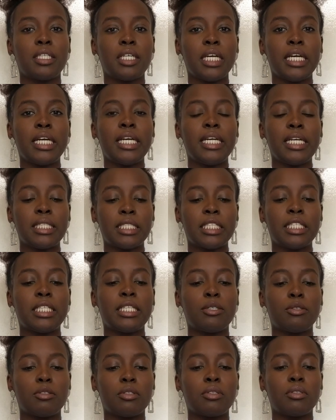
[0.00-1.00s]

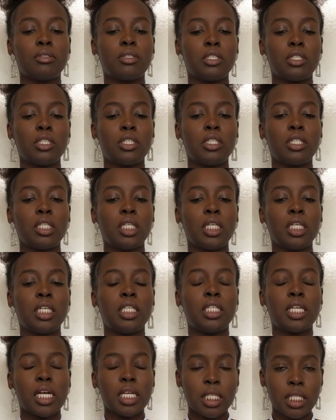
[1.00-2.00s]
it
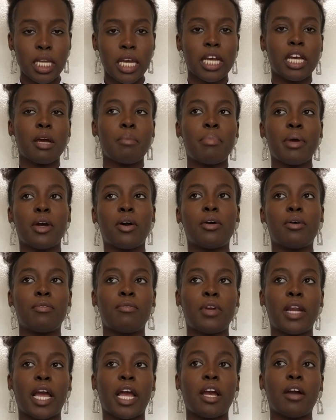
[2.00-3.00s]
does take a bit of
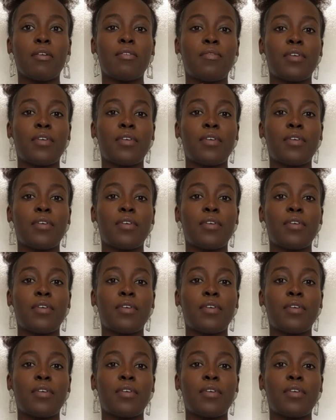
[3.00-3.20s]
like